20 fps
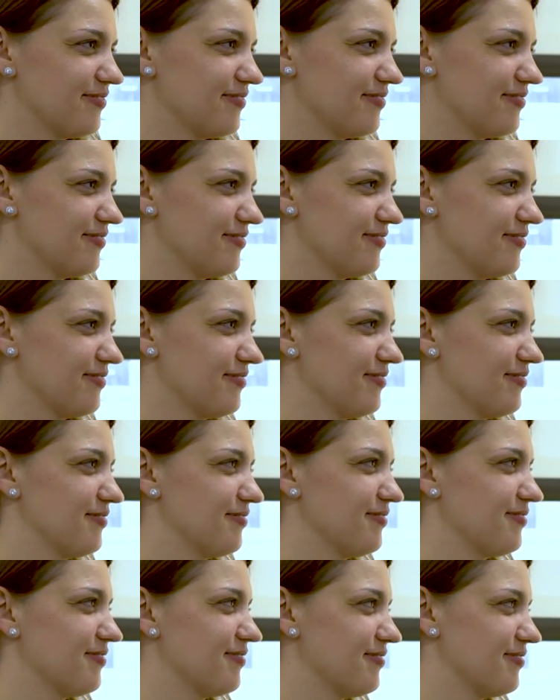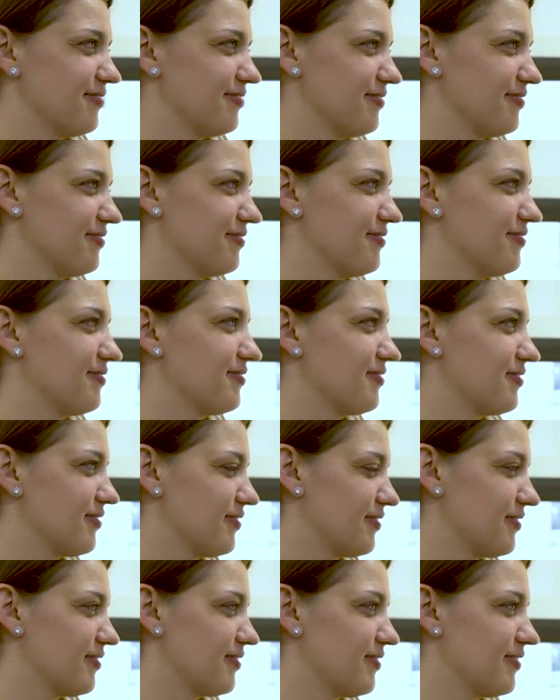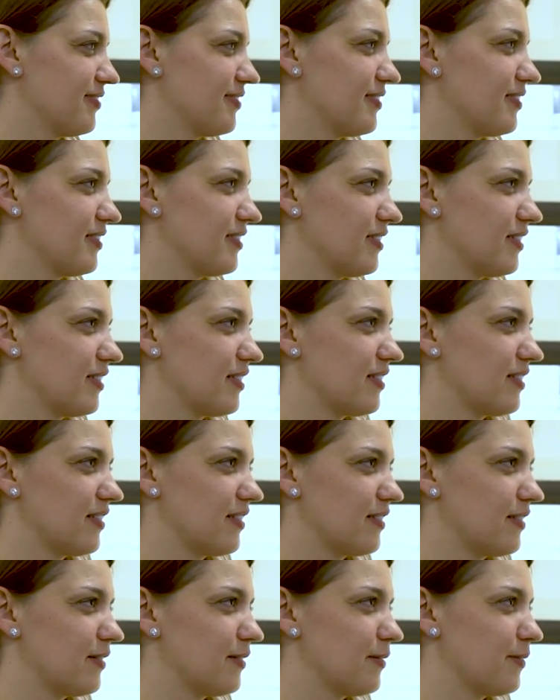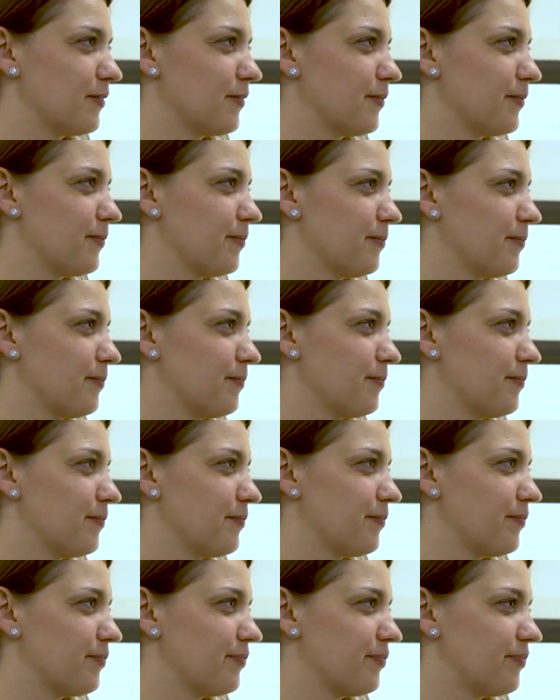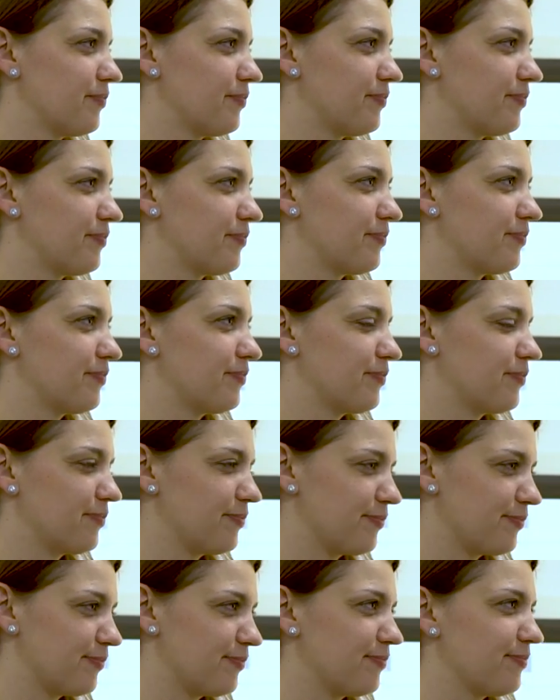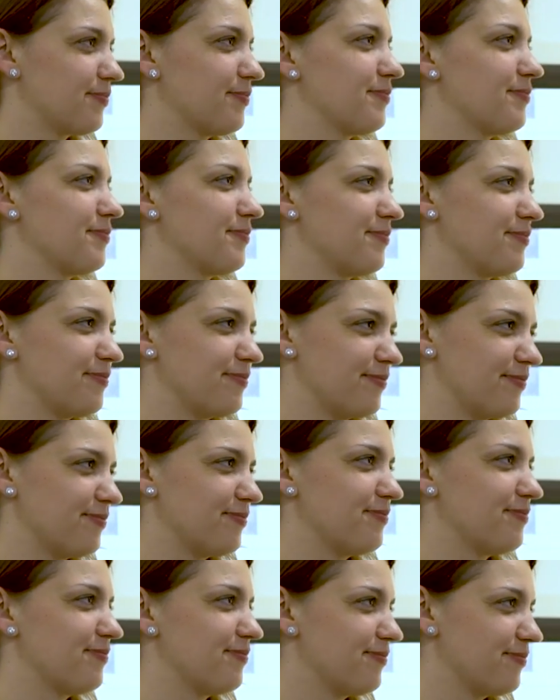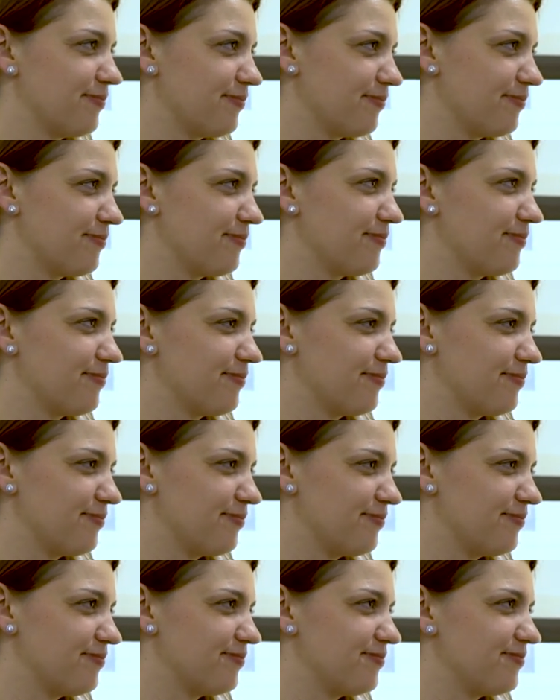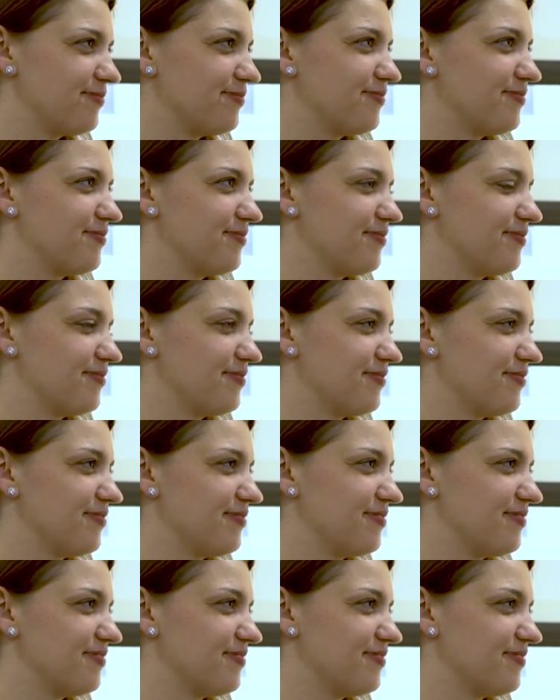(silent)